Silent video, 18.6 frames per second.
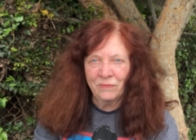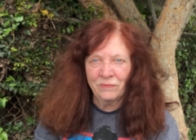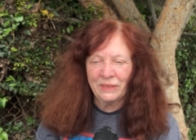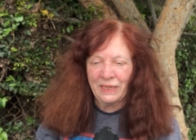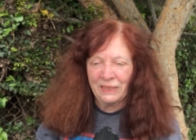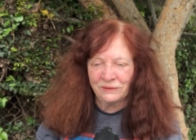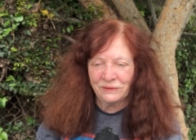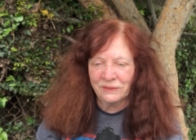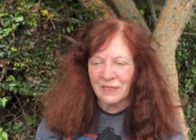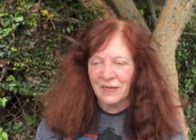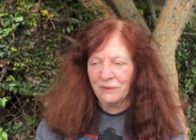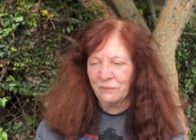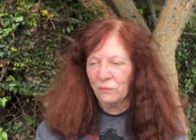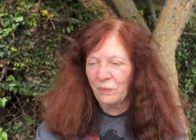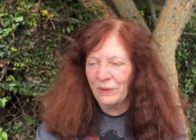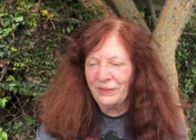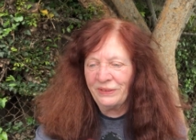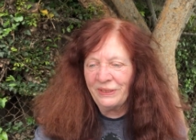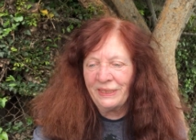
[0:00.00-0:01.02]
Okay, it's gotten
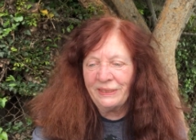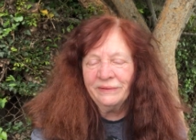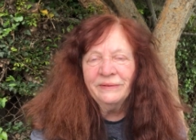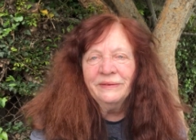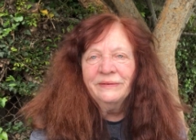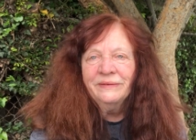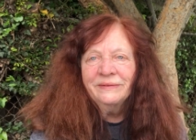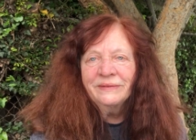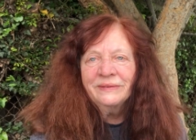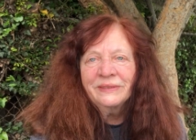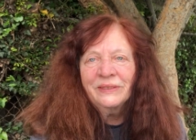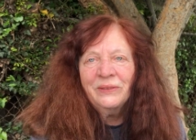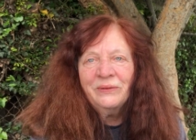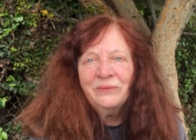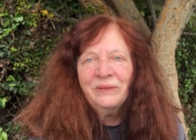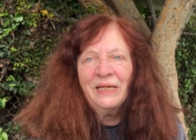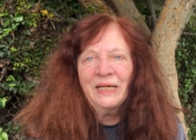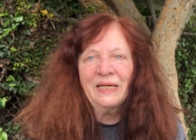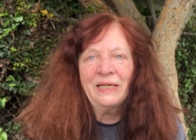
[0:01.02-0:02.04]
windy. So
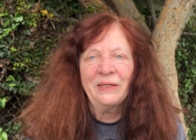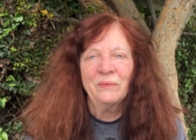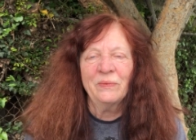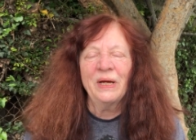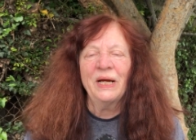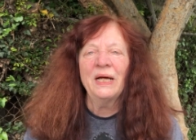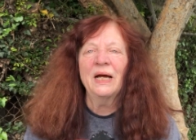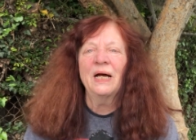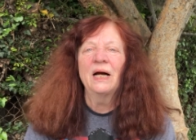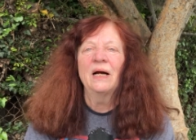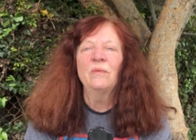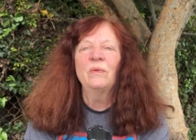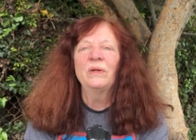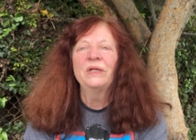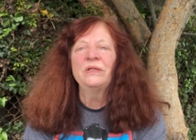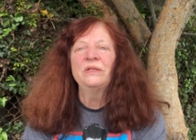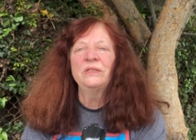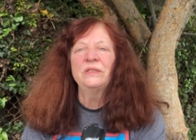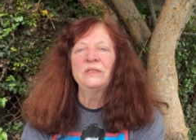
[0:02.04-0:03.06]
anyway, I
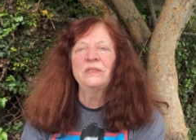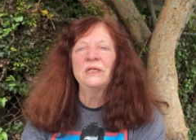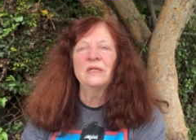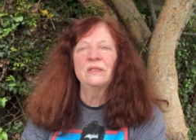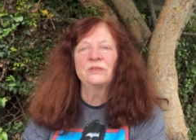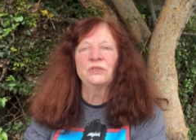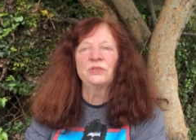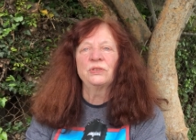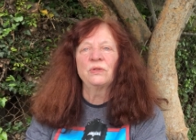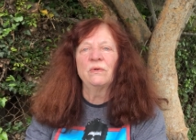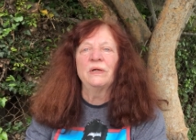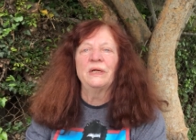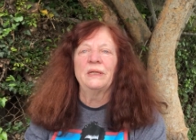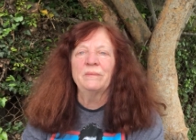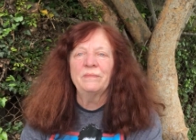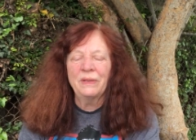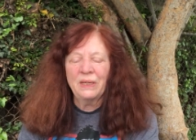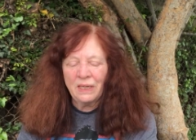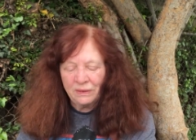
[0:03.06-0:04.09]
wanted to tell a story
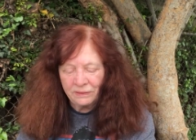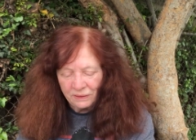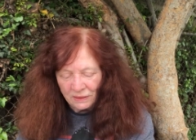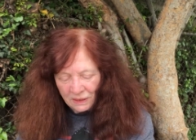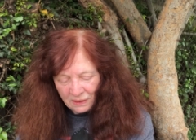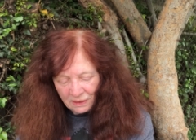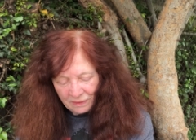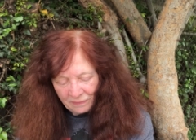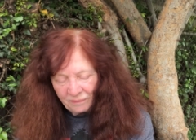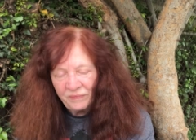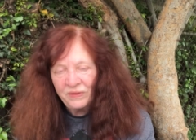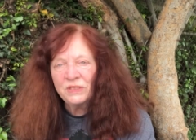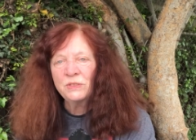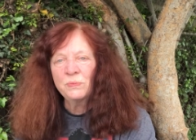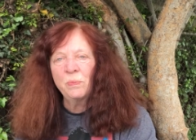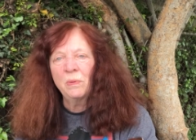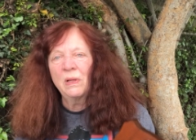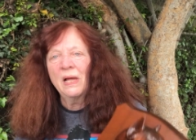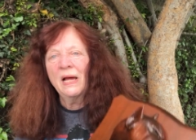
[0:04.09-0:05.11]
about um, this
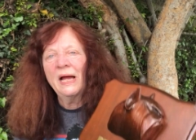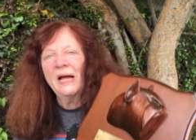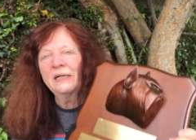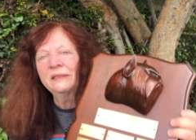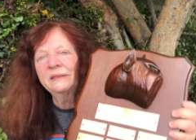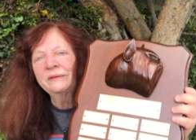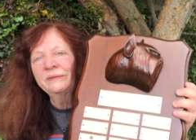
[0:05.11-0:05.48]
plaque.